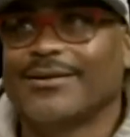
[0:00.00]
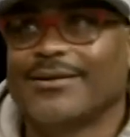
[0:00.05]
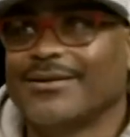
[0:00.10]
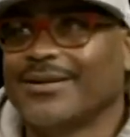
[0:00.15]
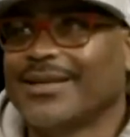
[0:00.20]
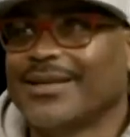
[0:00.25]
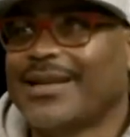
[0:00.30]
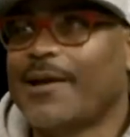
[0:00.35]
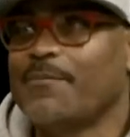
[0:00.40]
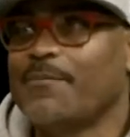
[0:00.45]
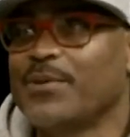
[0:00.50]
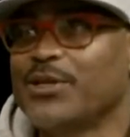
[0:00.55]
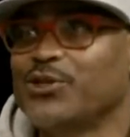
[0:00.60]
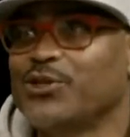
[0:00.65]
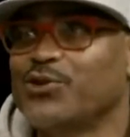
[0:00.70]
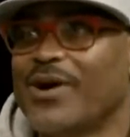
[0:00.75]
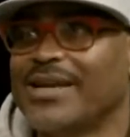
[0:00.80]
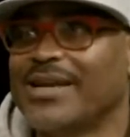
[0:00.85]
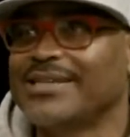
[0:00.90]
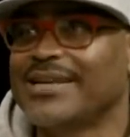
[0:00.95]
That means
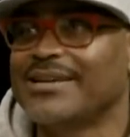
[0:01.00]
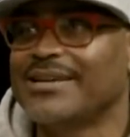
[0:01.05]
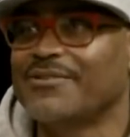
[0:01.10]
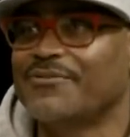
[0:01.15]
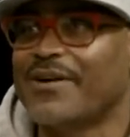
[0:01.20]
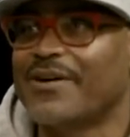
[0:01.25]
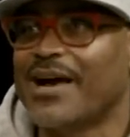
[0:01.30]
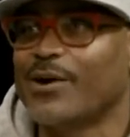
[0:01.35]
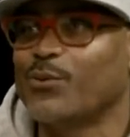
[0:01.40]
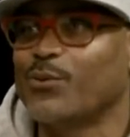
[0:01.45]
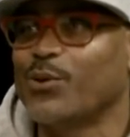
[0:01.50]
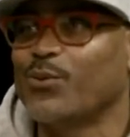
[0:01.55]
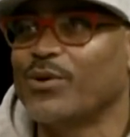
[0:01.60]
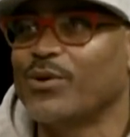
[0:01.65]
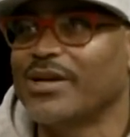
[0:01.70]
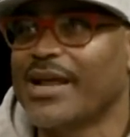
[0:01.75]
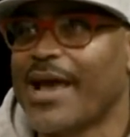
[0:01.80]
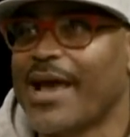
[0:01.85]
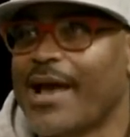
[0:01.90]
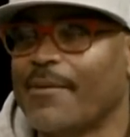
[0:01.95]
you identify with
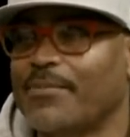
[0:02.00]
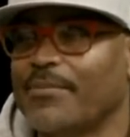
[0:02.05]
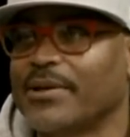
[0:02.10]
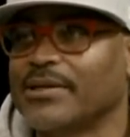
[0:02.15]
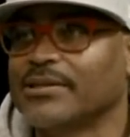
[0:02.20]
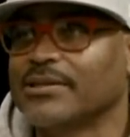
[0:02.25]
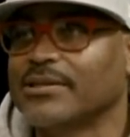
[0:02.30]
what happened.